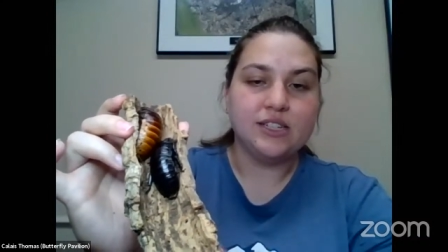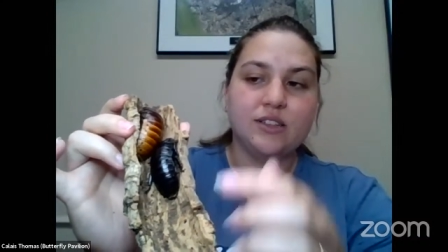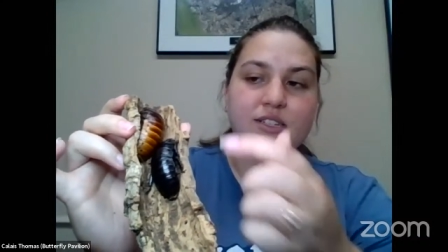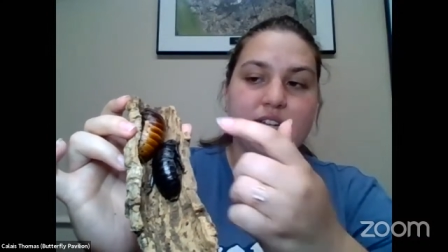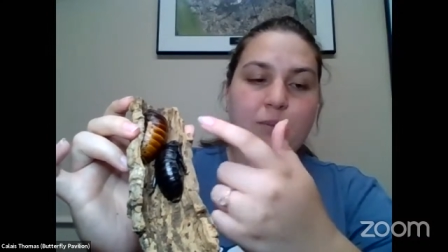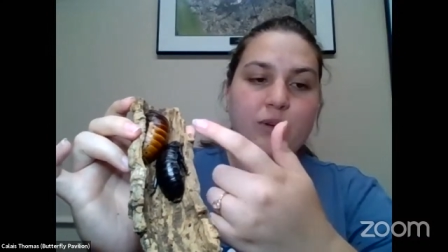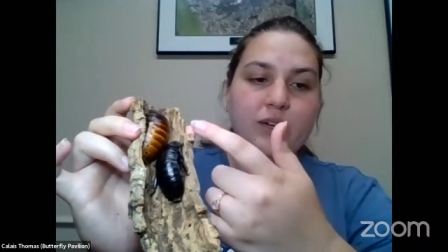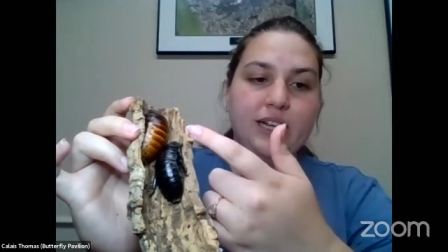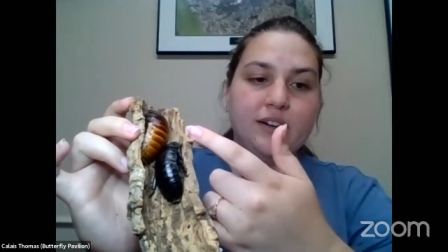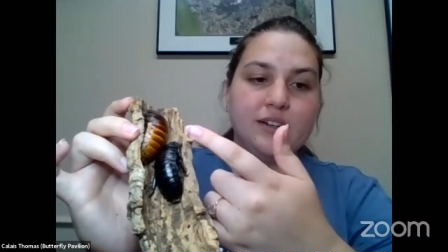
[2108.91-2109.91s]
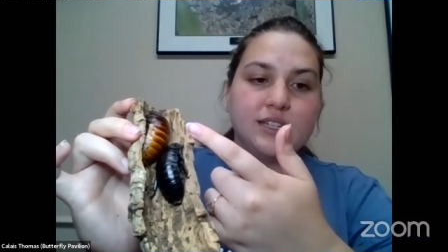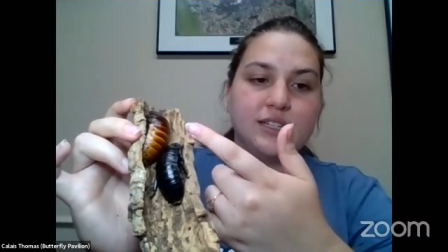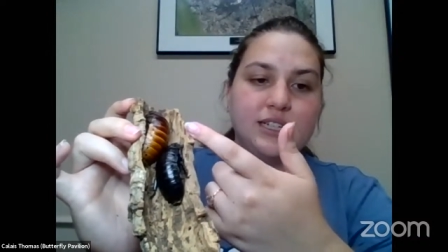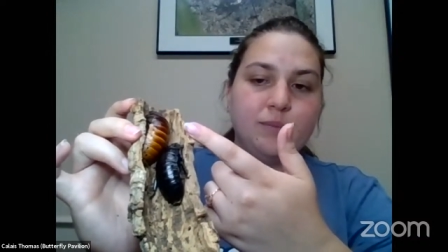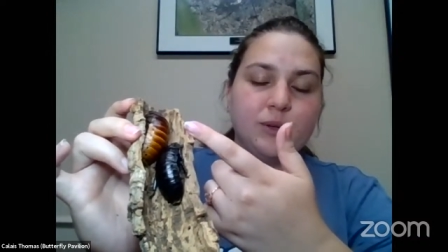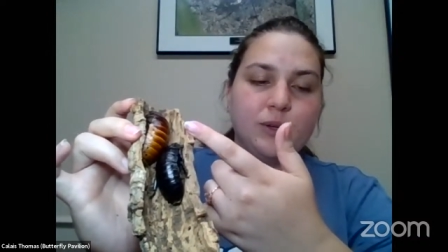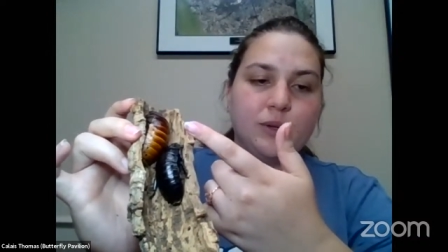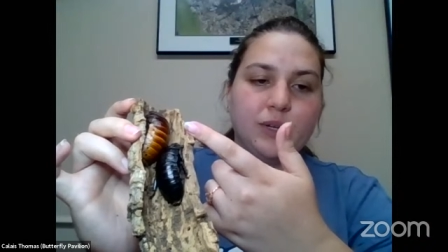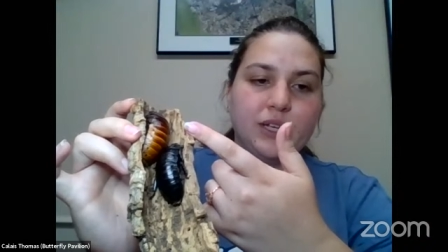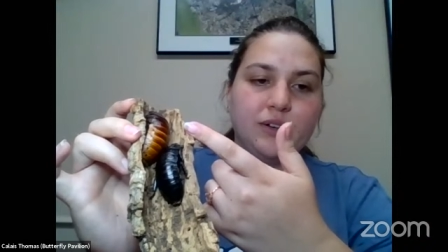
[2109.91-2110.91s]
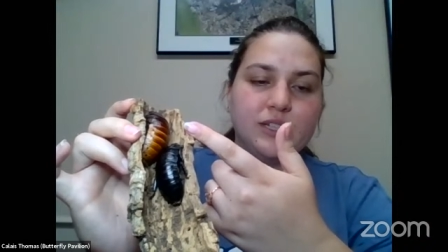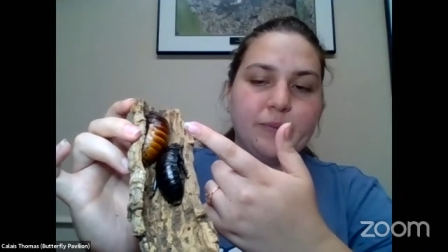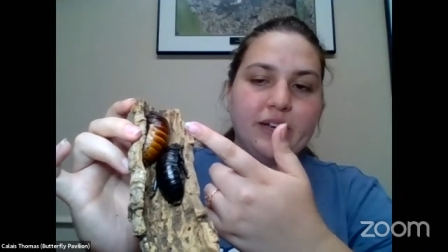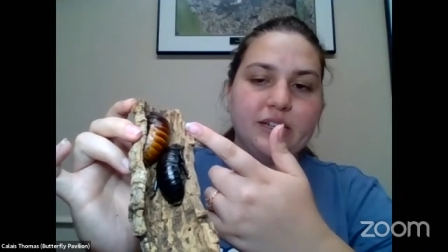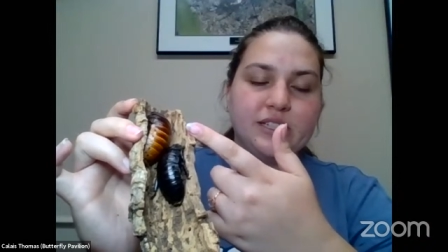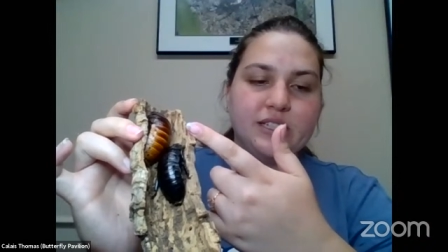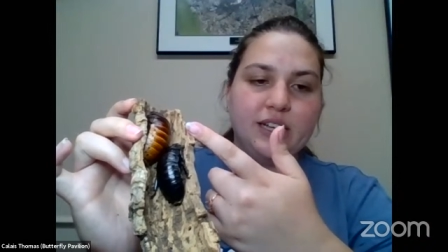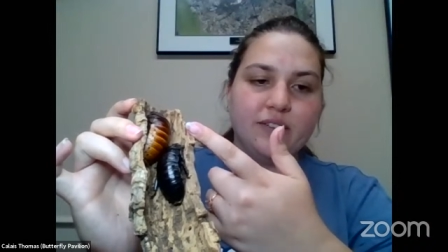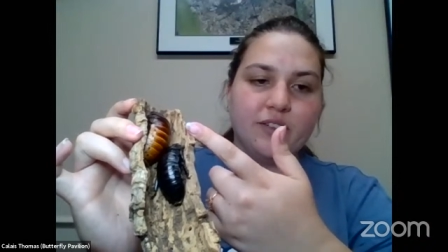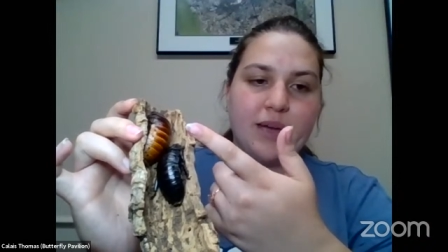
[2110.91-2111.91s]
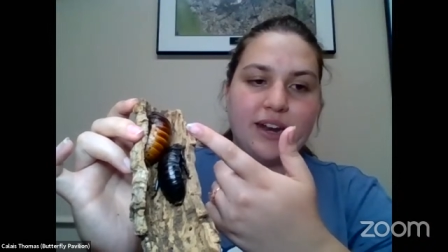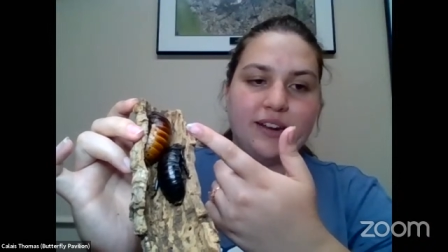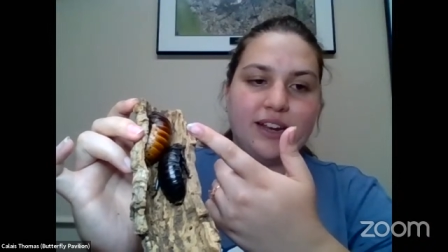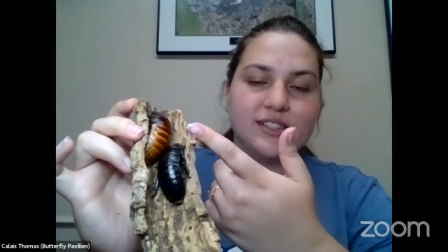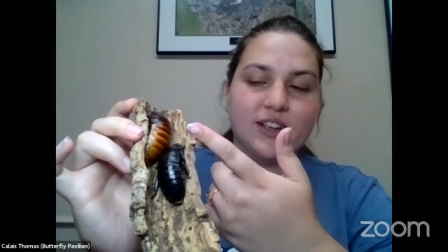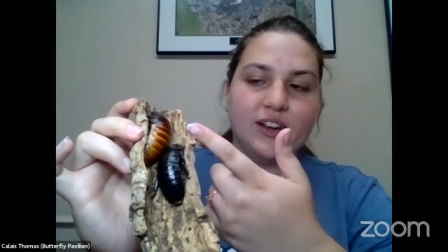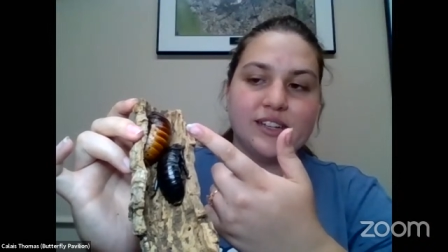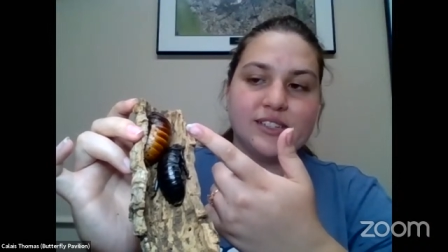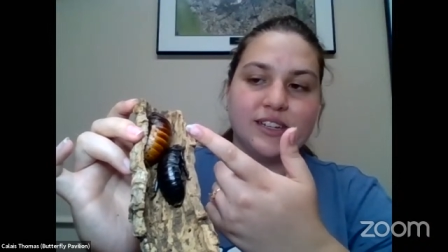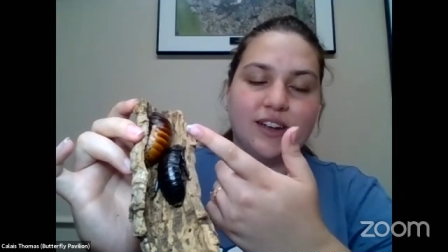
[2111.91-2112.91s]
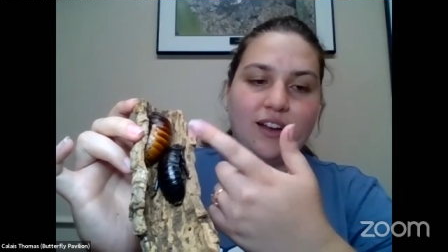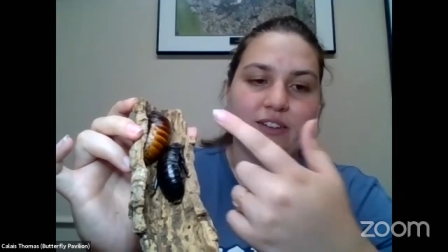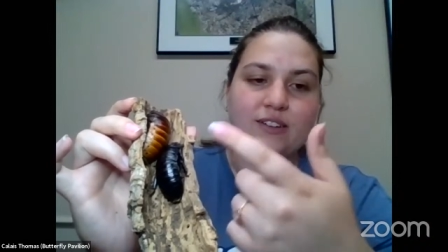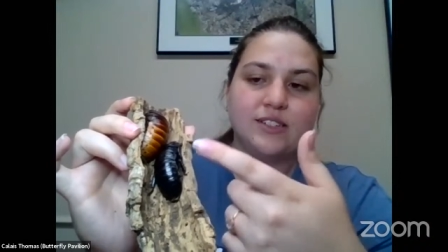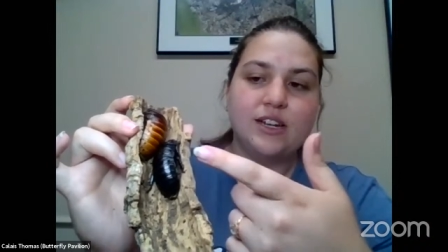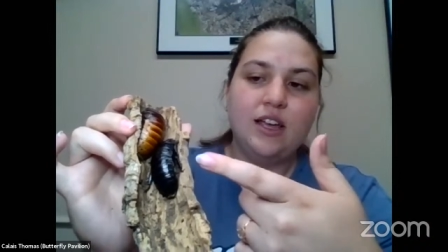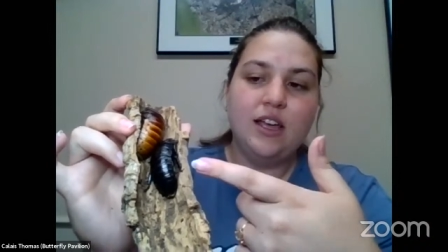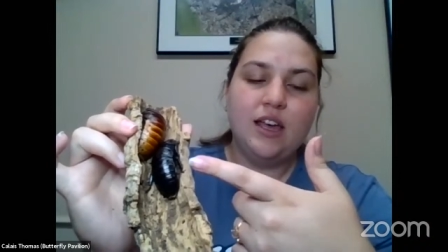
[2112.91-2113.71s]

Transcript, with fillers: So the top one here is a typical, what you'd expect to see of a Madagascar hissing cockroach.